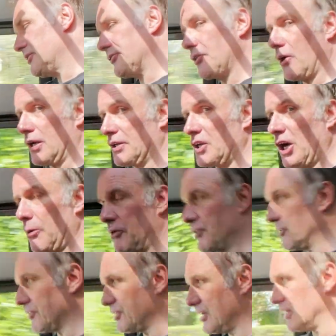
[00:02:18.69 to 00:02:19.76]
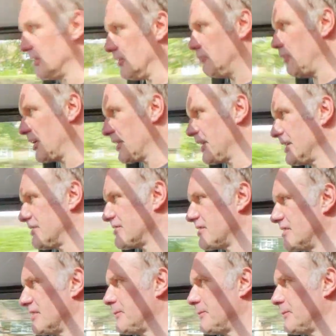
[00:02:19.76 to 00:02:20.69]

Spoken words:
Not uncommon on one of these.